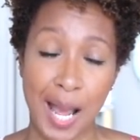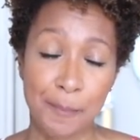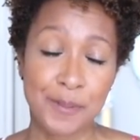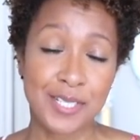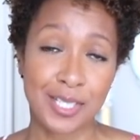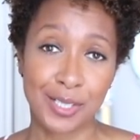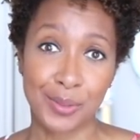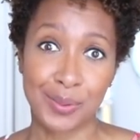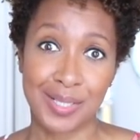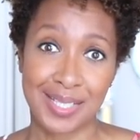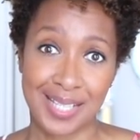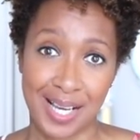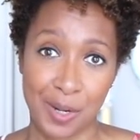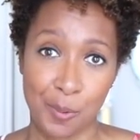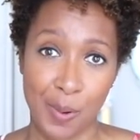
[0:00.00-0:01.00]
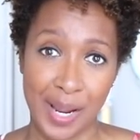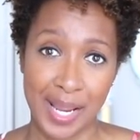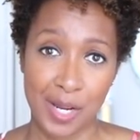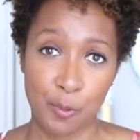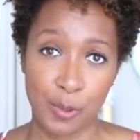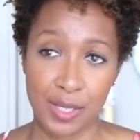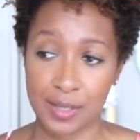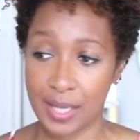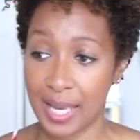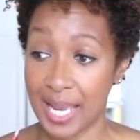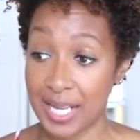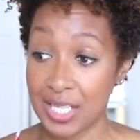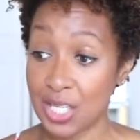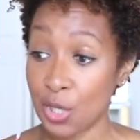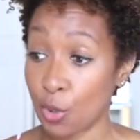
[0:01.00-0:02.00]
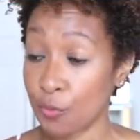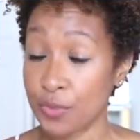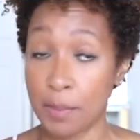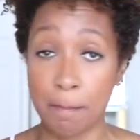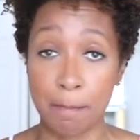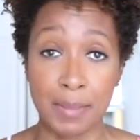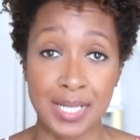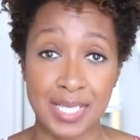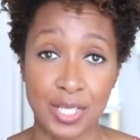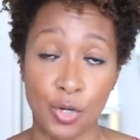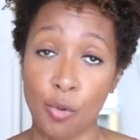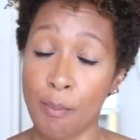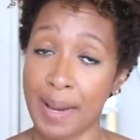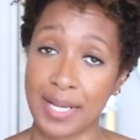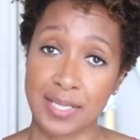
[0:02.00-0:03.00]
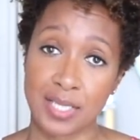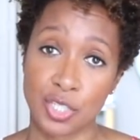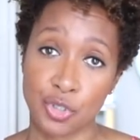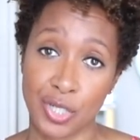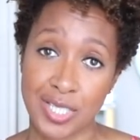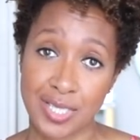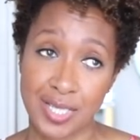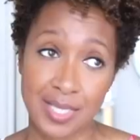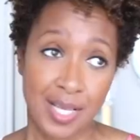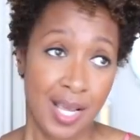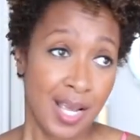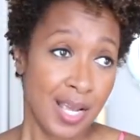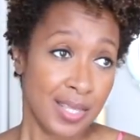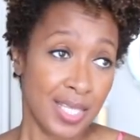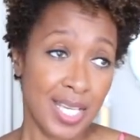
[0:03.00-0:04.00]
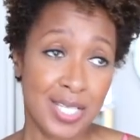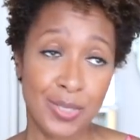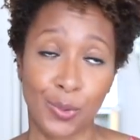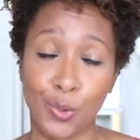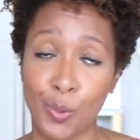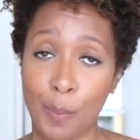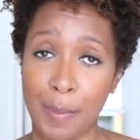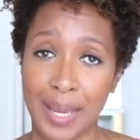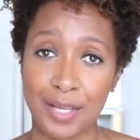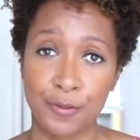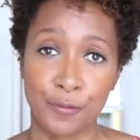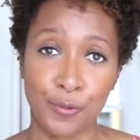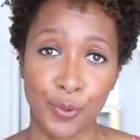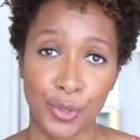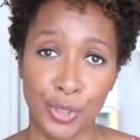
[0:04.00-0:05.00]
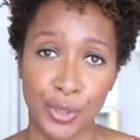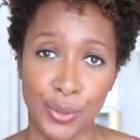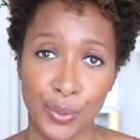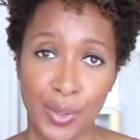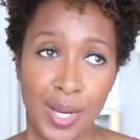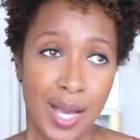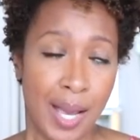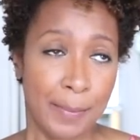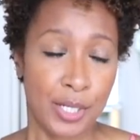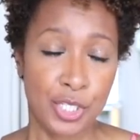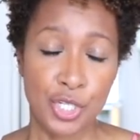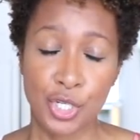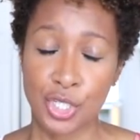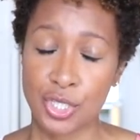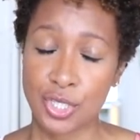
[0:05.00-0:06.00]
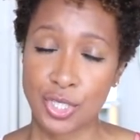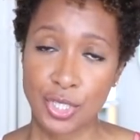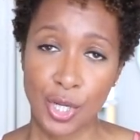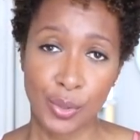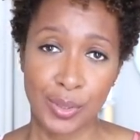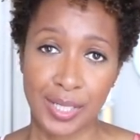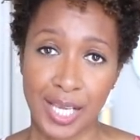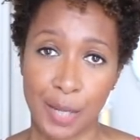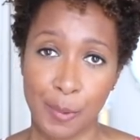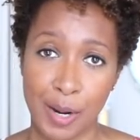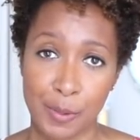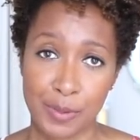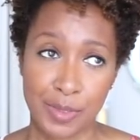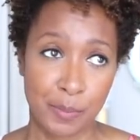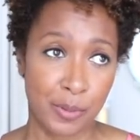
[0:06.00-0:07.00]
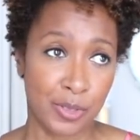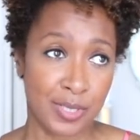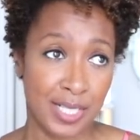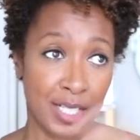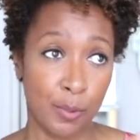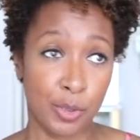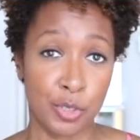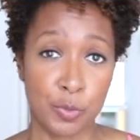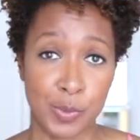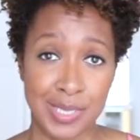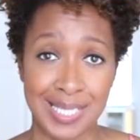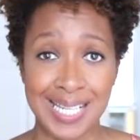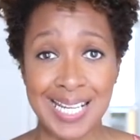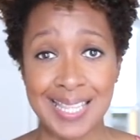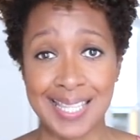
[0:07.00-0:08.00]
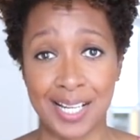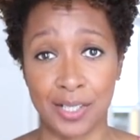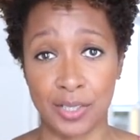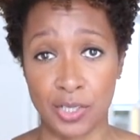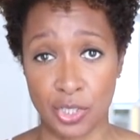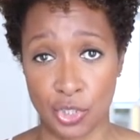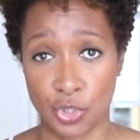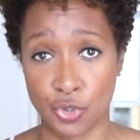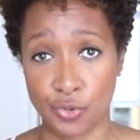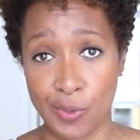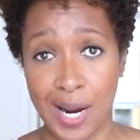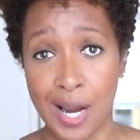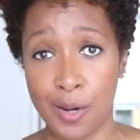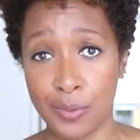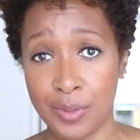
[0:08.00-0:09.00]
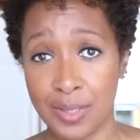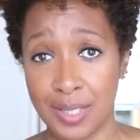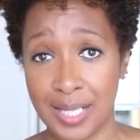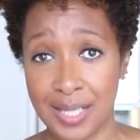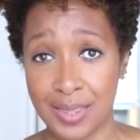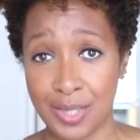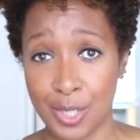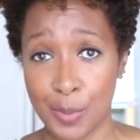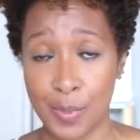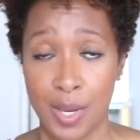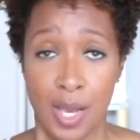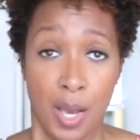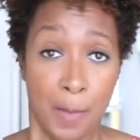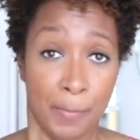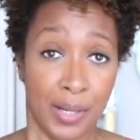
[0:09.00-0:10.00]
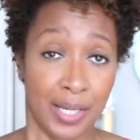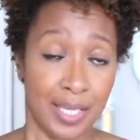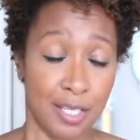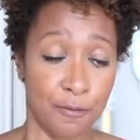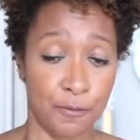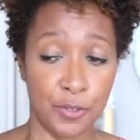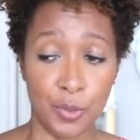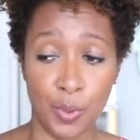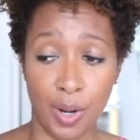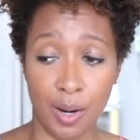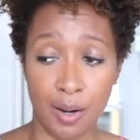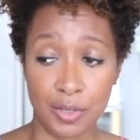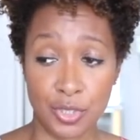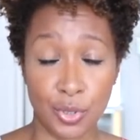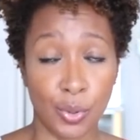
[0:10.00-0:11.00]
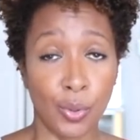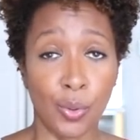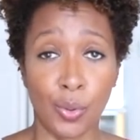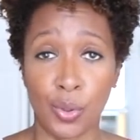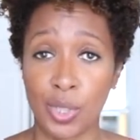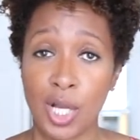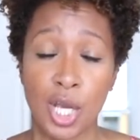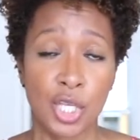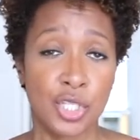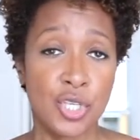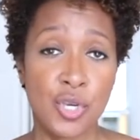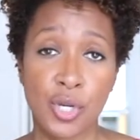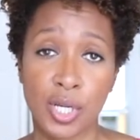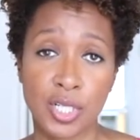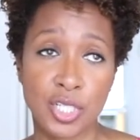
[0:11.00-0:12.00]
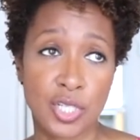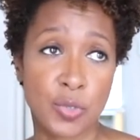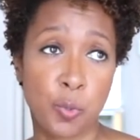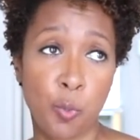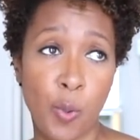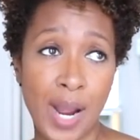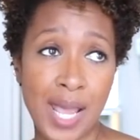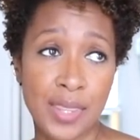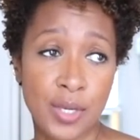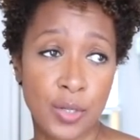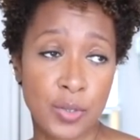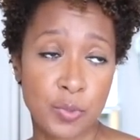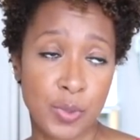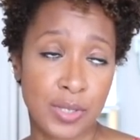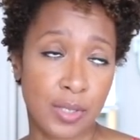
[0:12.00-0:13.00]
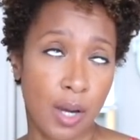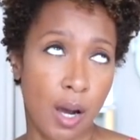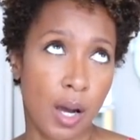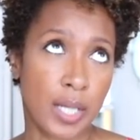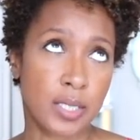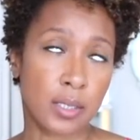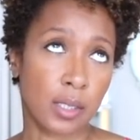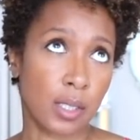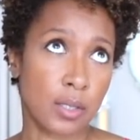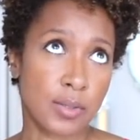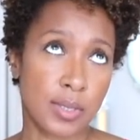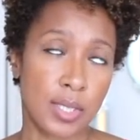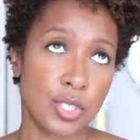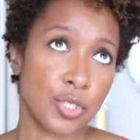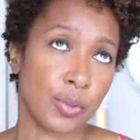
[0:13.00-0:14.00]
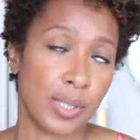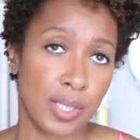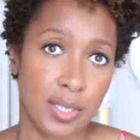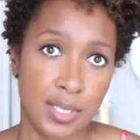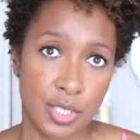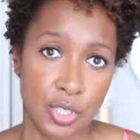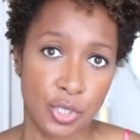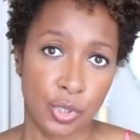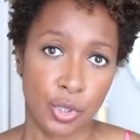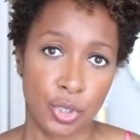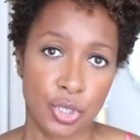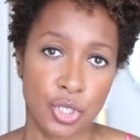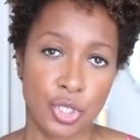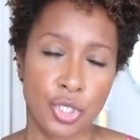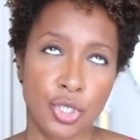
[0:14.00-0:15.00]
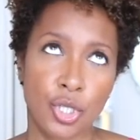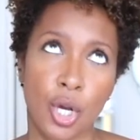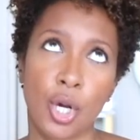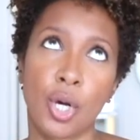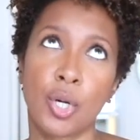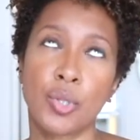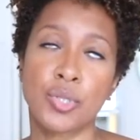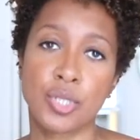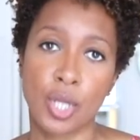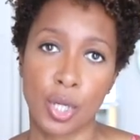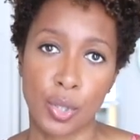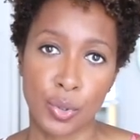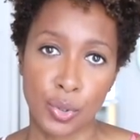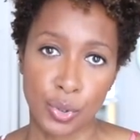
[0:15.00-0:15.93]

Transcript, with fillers: absolutely get away with any of the midi or maxi dresses. These are all made for you. I mean, you can certainly get away with them because anyone who's petite, they're gonna just drown in them. But if you are tall, you can just wear those with your eyes closed, literally, because they're just gonna look so, so